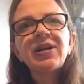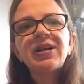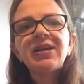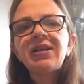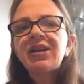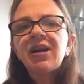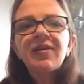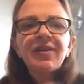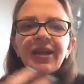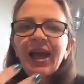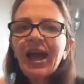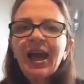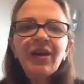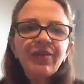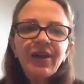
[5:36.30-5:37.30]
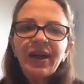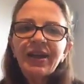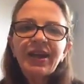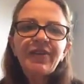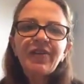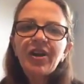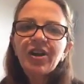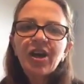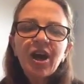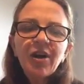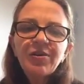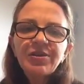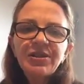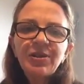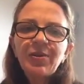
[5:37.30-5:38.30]
You know, get out there, give it a
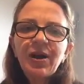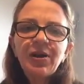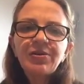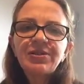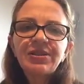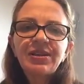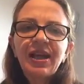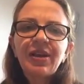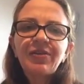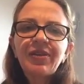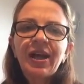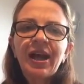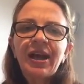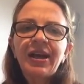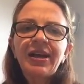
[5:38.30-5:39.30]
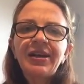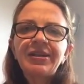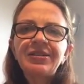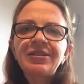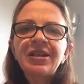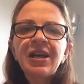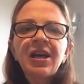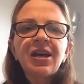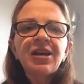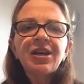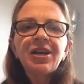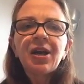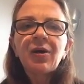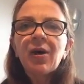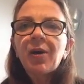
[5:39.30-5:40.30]
go, see what else is out there, and,
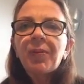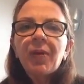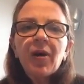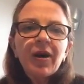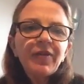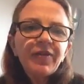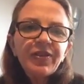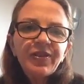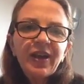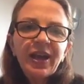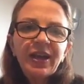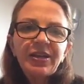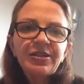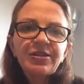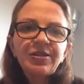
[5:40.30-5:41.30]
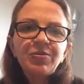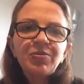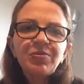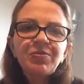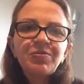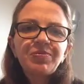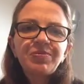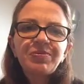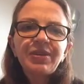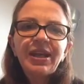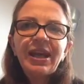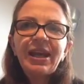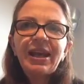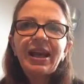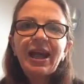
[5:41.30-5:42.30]
you know, apply for things.
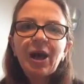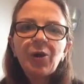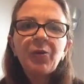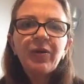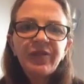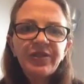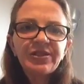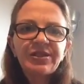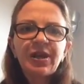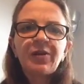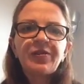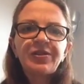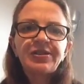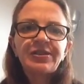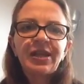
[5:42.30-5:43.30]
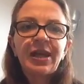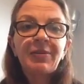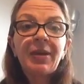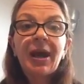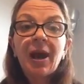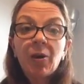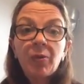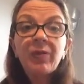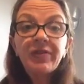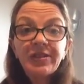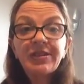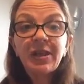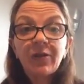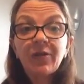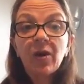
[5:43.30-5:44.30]
It'll help with your self-esteem, help with your
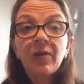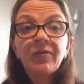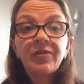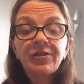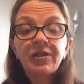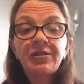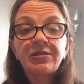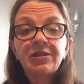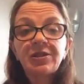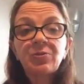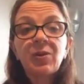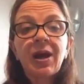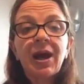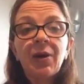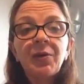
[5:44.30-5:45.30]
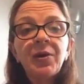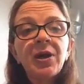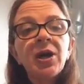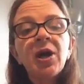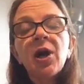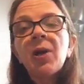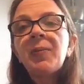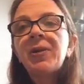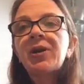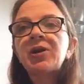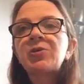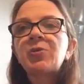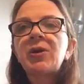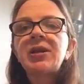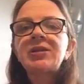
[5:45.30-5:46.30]
self-confidence as well,
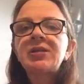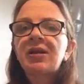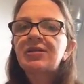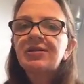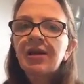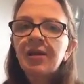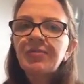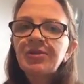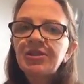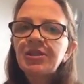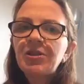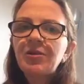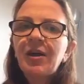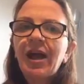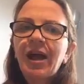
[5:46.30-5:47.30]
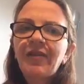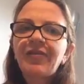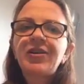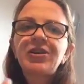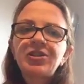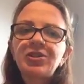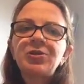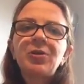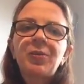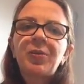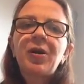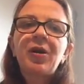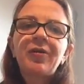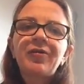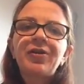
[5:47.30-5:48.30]
because when it does come to you having to
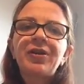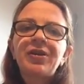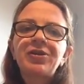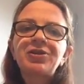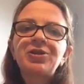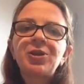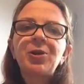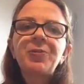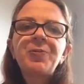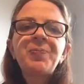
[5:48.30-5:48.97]
apply for another job,